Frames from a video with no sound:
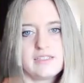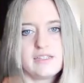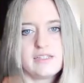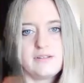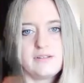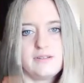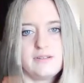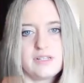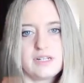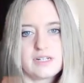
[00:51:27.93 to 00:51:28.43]
So
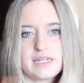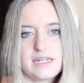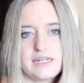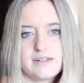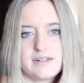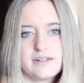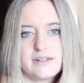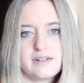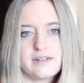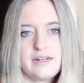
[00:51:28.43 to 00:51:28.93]
you look
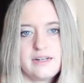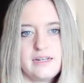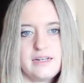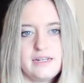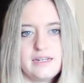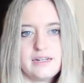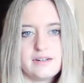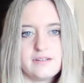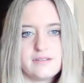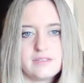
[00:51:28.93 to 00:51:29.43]
here,
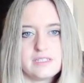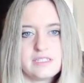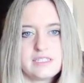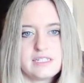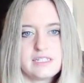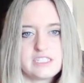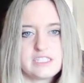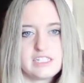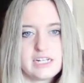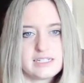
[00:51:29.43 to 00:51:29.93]

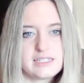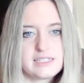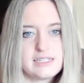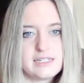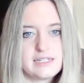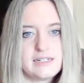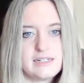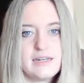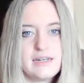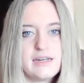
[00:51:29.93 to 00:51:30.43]

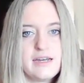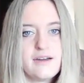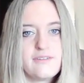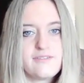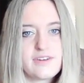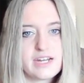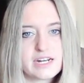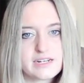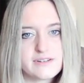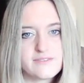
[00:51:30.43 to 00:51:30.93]
suggested
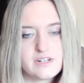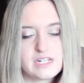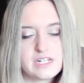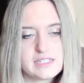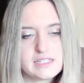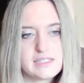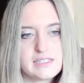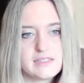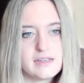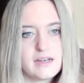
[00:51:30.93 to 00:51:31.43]

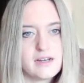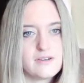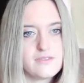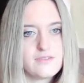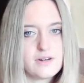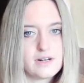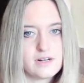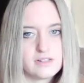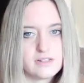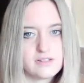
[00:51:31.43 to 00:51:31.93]
effectiveness of
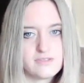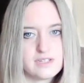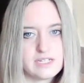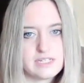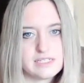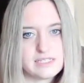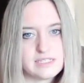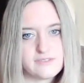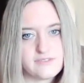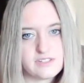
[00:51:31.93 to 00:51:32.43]
all of
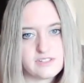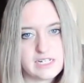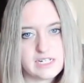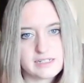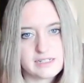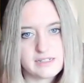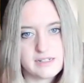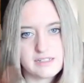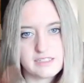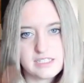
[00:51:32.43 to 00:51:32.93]
these different
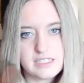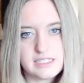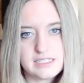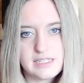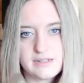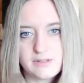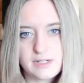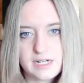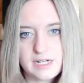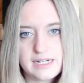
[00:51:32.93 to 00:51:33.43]
technologies
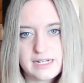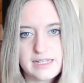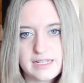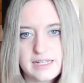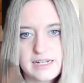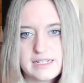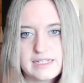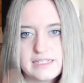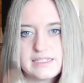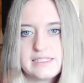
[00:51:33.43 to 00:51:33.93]
that were
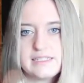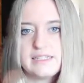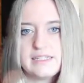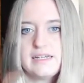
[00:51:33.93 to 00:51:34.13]
analyzed,